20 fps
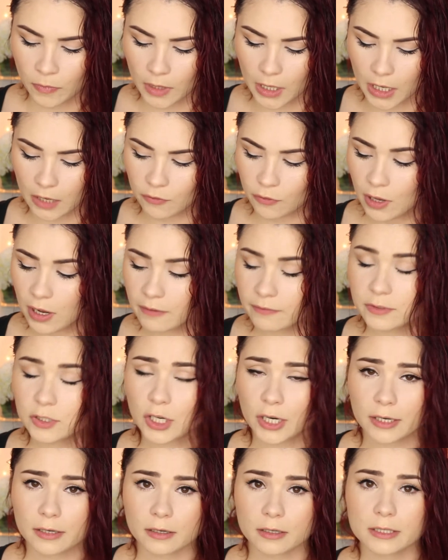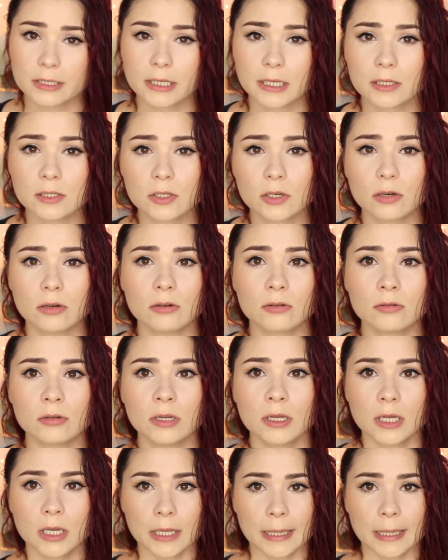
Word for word: If you have darker skin tone,